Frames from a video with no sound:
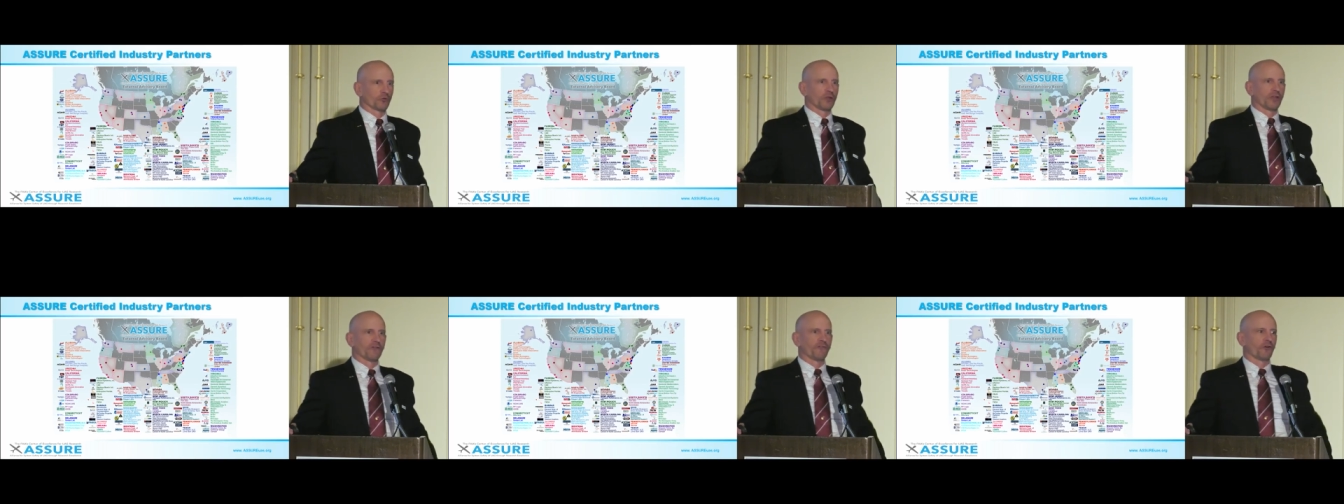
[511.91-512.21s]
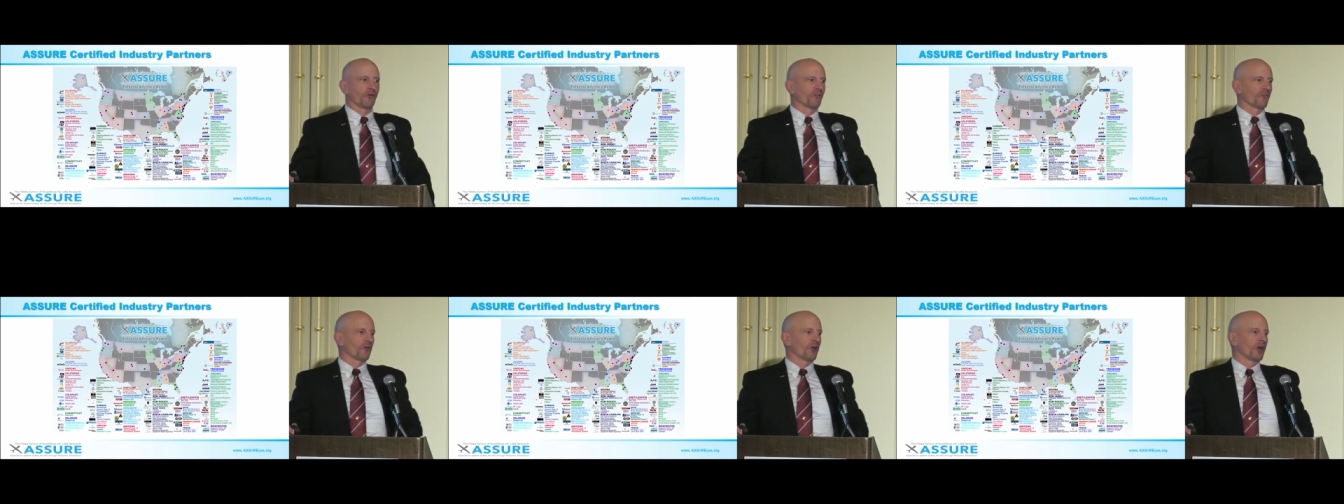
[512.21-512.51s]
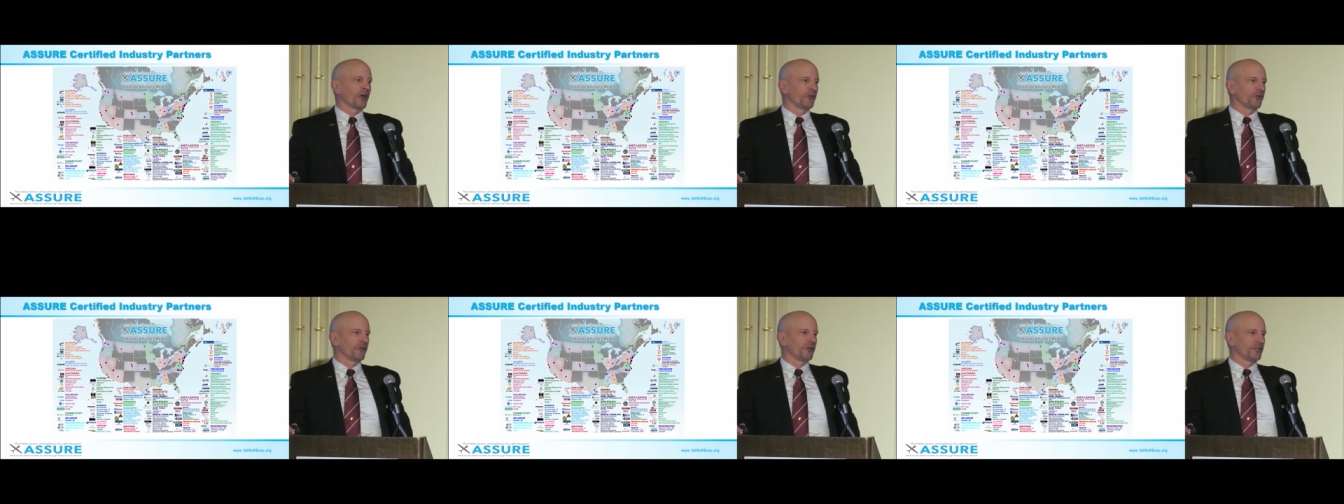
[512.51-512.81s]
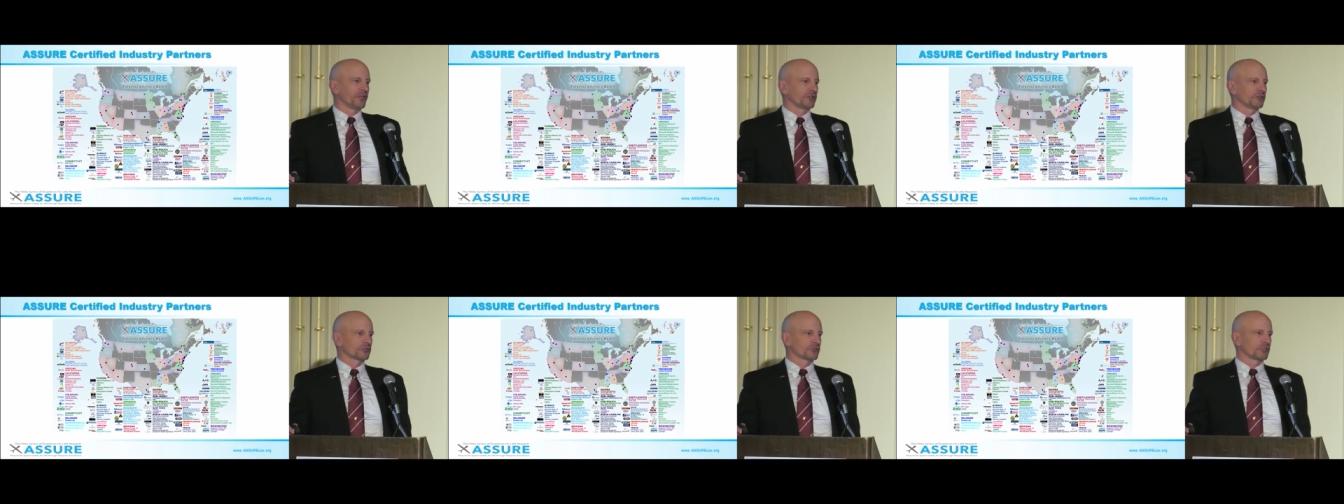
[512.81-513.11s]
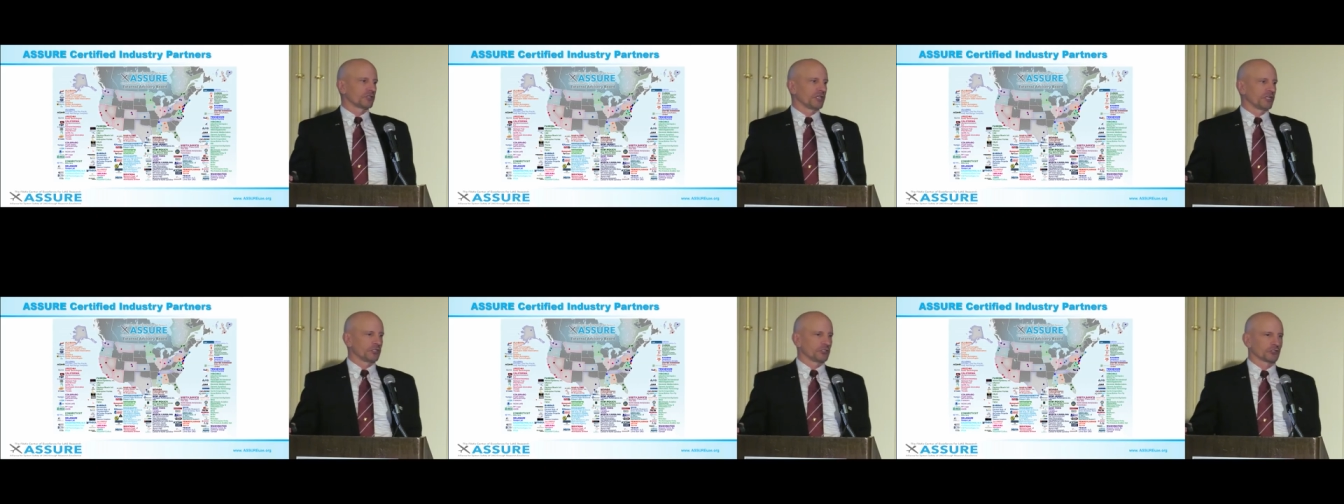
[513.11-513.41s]
We have over one hundred
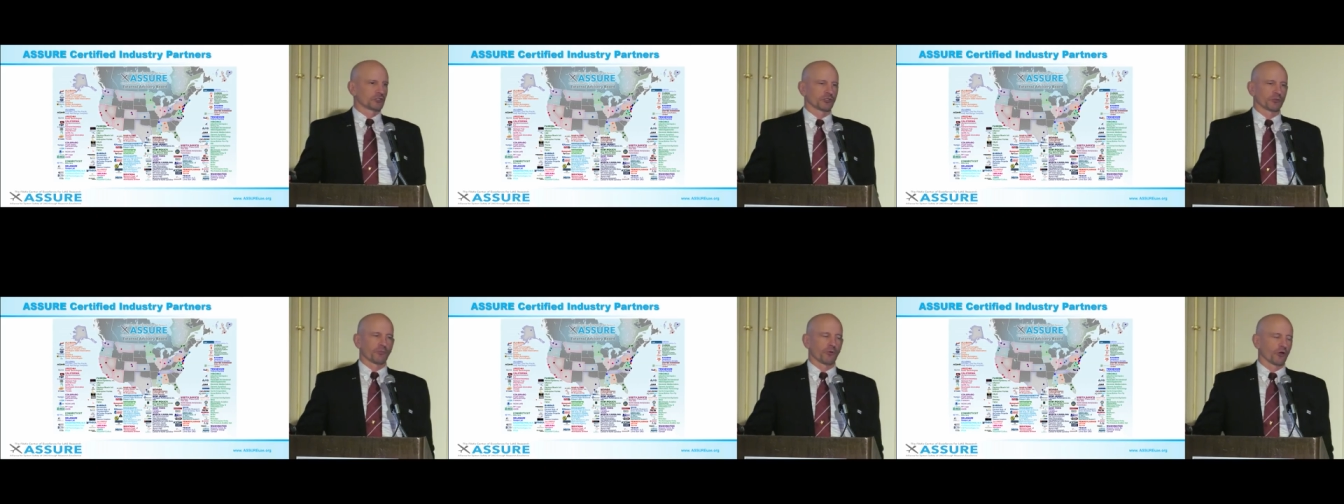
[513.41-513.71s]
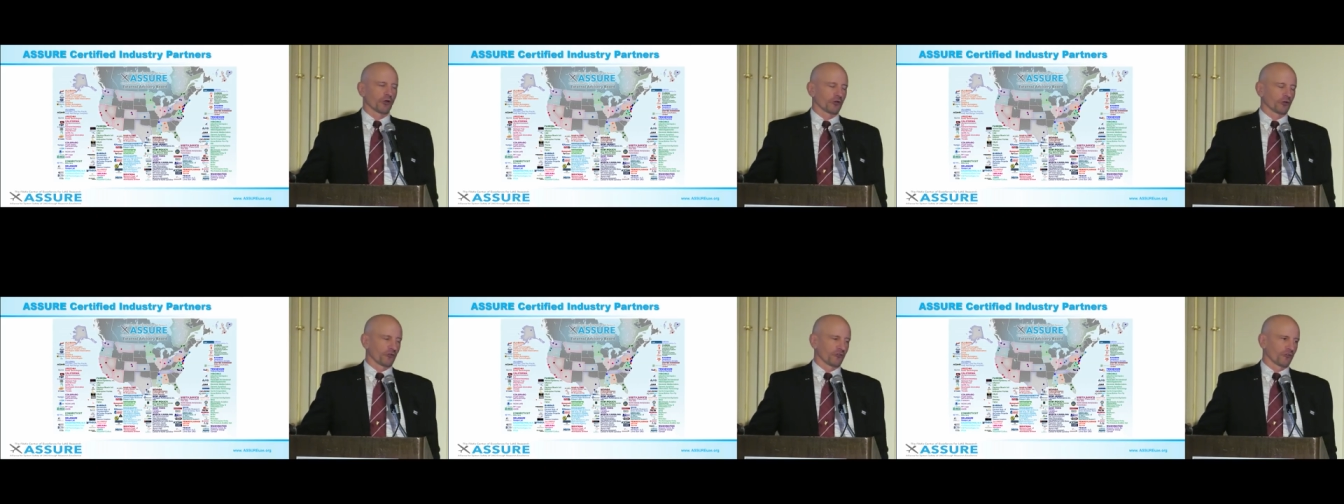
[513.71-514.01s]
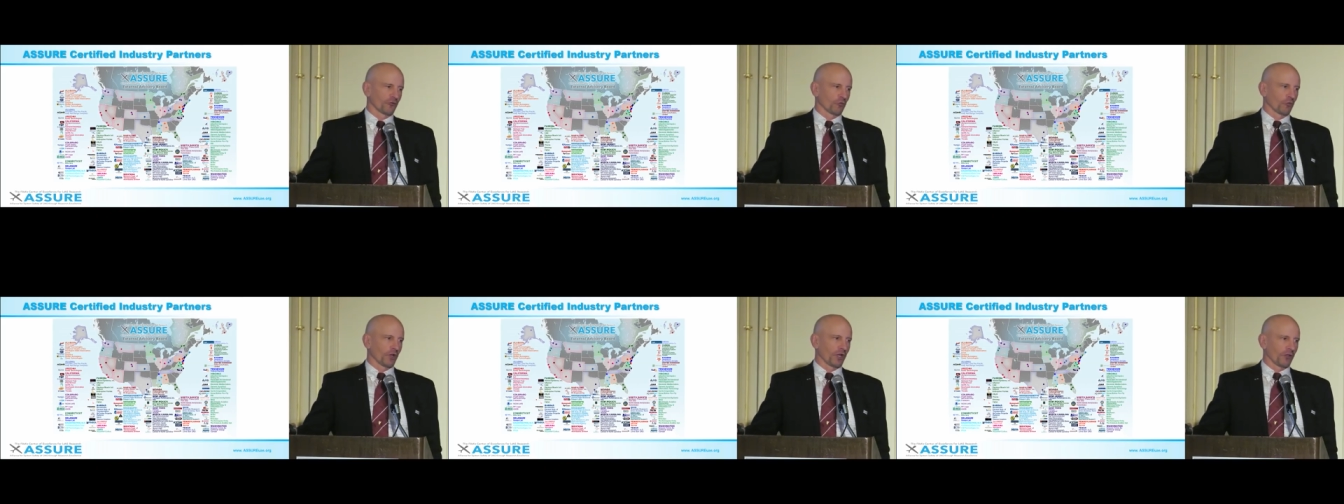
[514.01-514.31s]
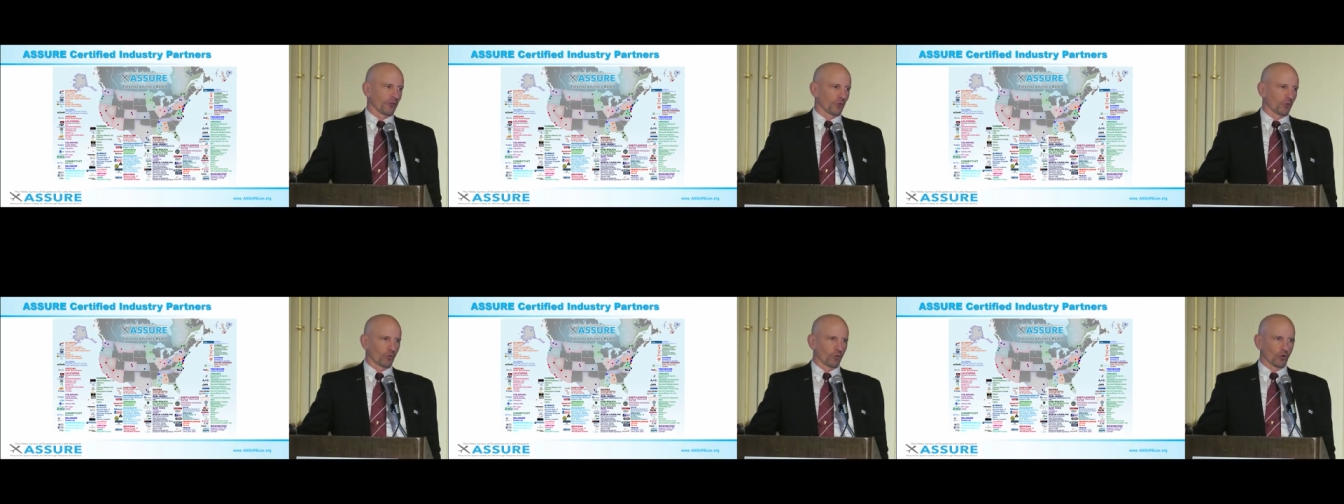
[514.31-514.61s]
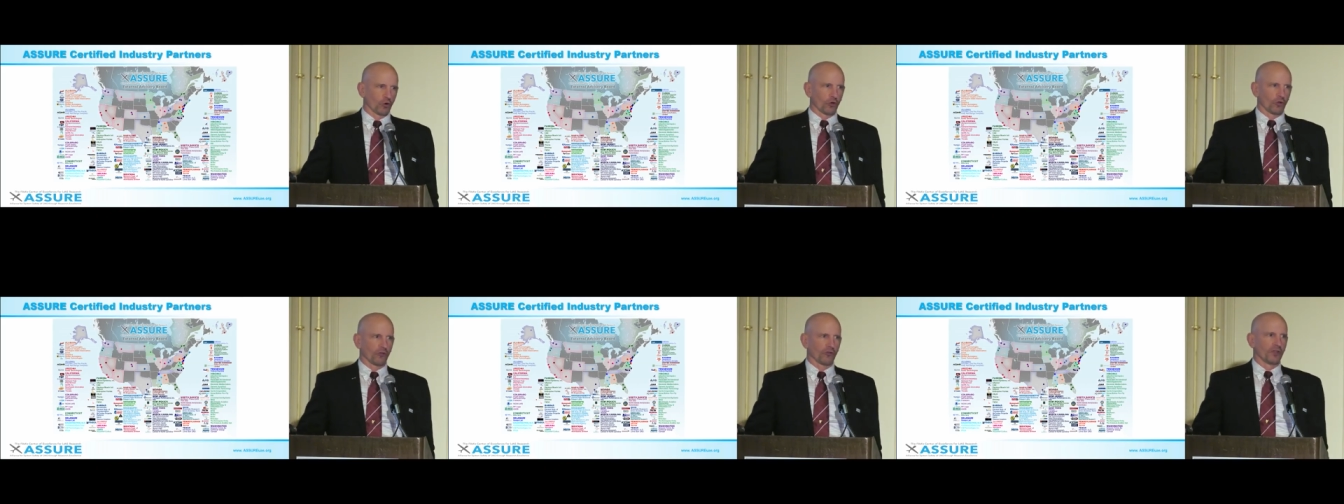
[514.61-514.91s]
industry industry partners around the
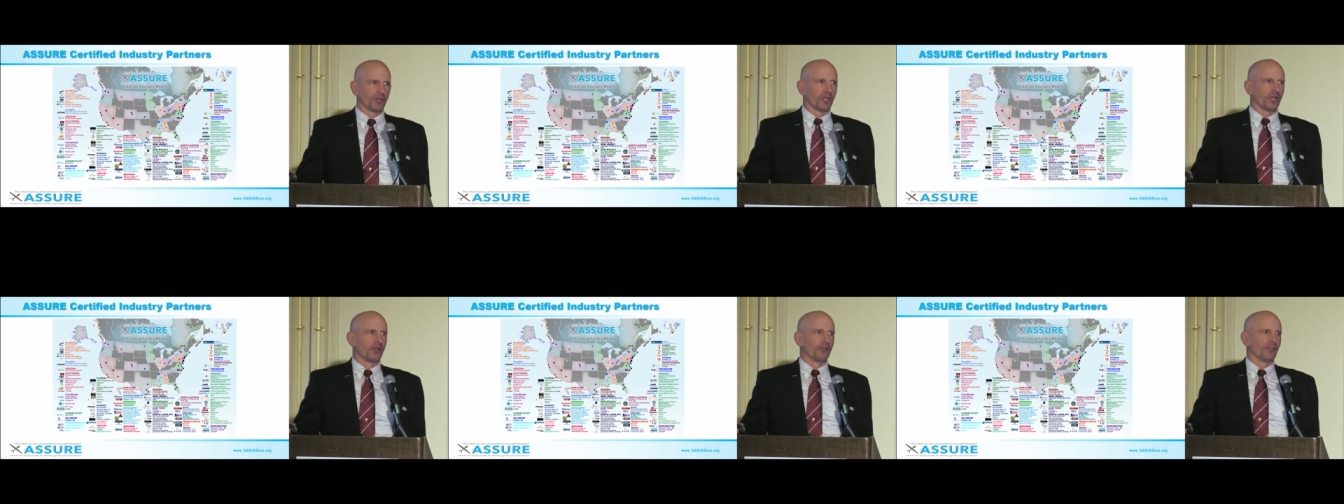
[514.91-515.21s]
world